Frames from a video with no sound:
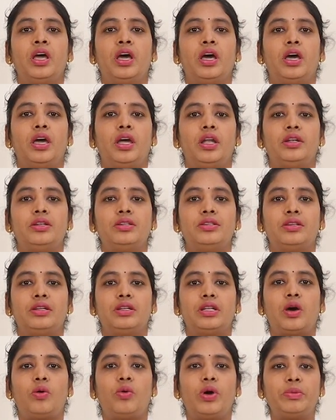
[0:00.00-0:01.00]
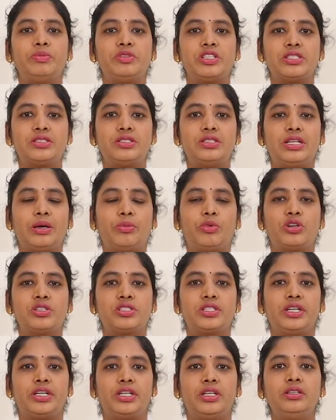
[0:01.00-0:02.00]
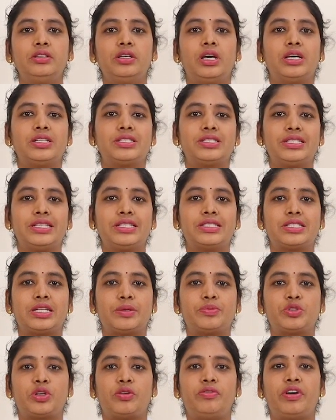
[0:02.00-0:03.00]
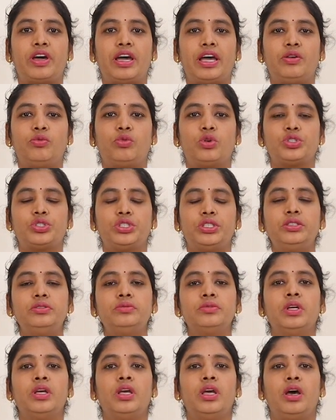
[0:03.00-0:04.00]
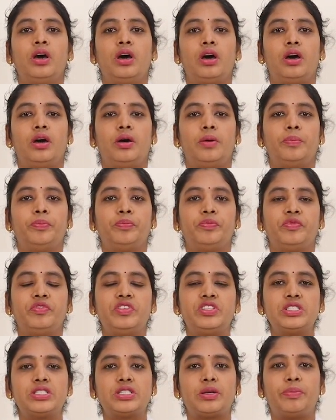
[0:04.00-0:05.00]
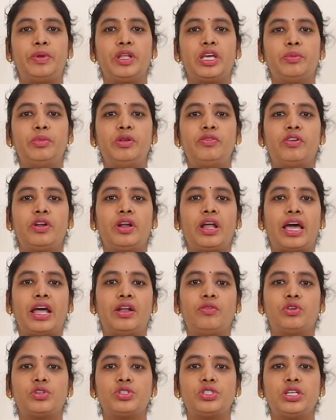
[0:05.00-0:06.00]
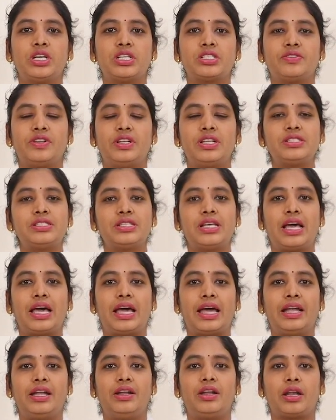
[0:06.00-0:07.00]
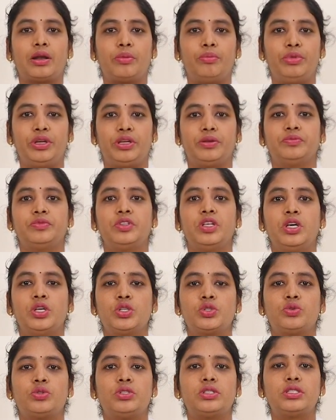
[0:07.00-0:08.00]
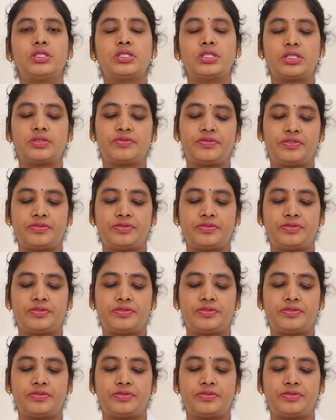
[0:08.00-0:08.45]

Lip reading: And now I am just demonstrating 6 steps of hand washing, which is applicable for hand washing as well as hand rubbing. So this is the